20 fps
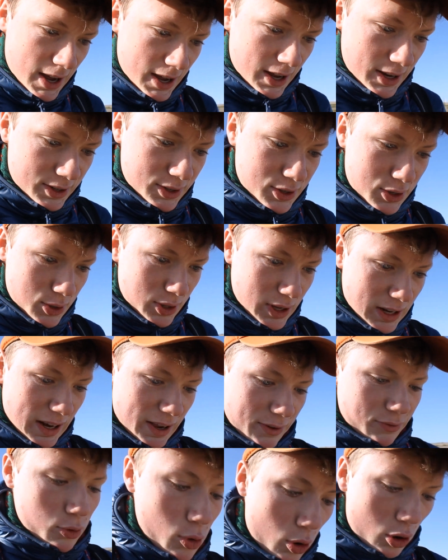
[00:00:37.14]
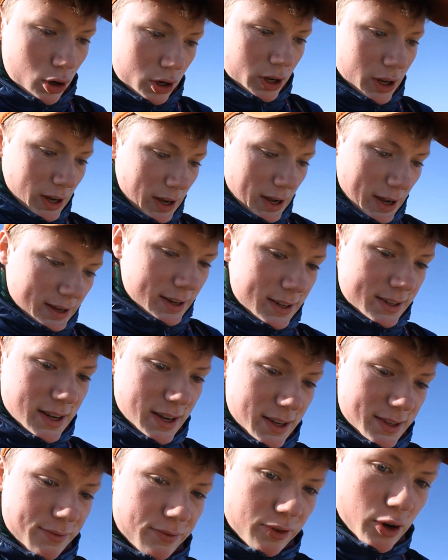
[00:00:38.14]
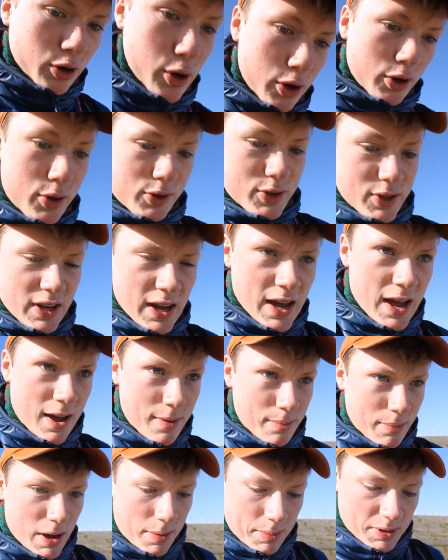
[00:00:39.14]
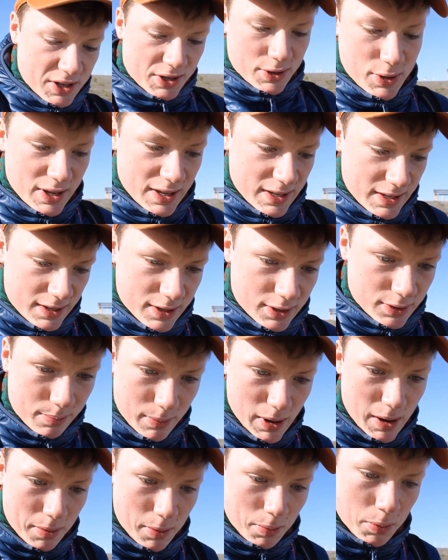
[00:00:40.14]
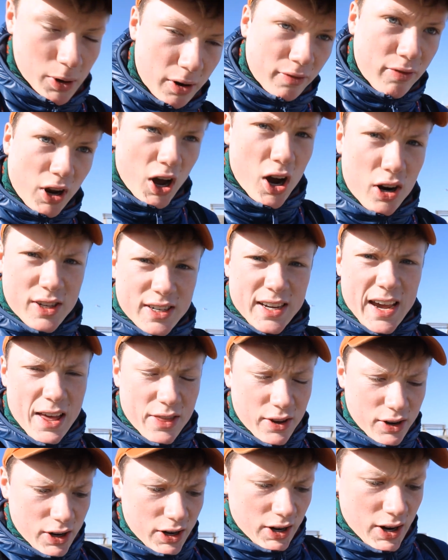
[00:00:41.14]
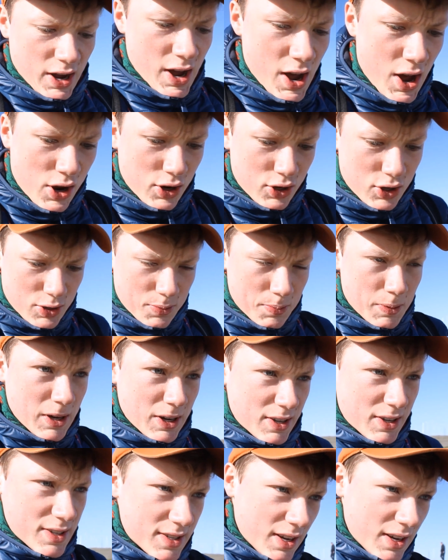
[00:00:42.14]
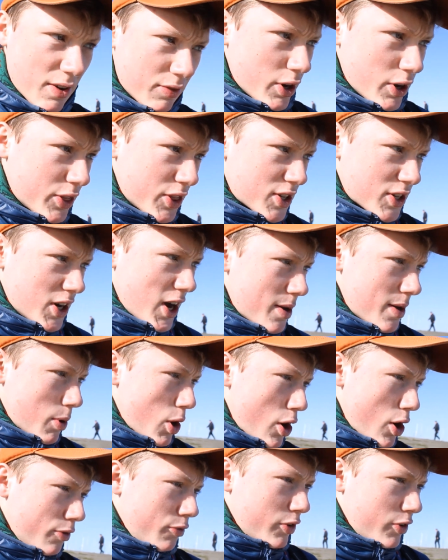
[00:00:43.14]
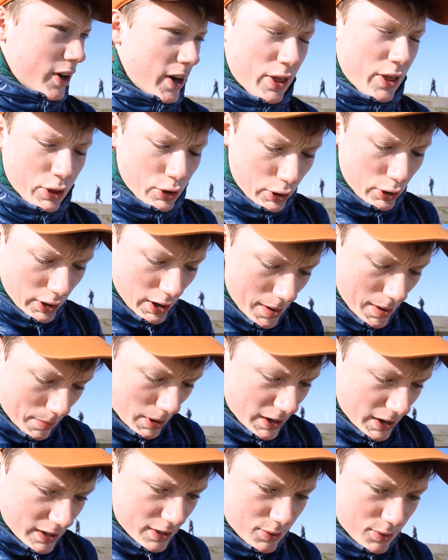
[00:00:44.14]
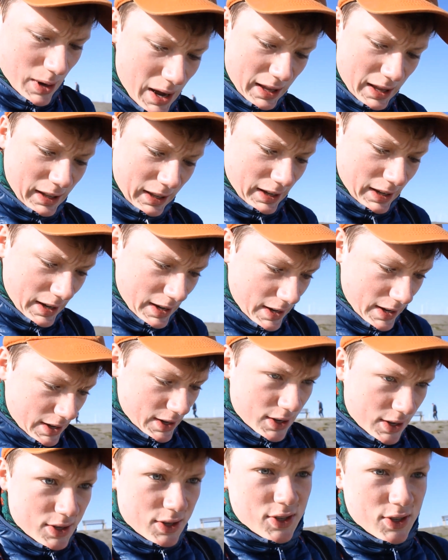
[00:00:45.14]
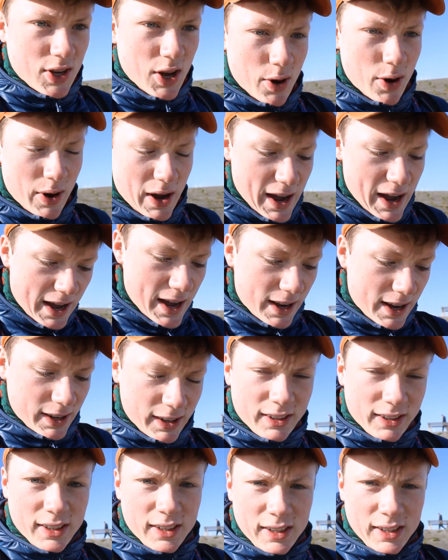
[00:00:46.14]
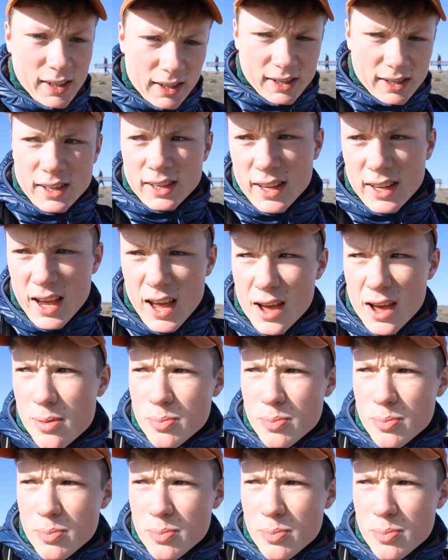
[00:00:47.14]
and do the cliff walk and take some photos, maybe do this, maybe put a vlog together, just because I've got the time off and I thought I might as well. So, yeah.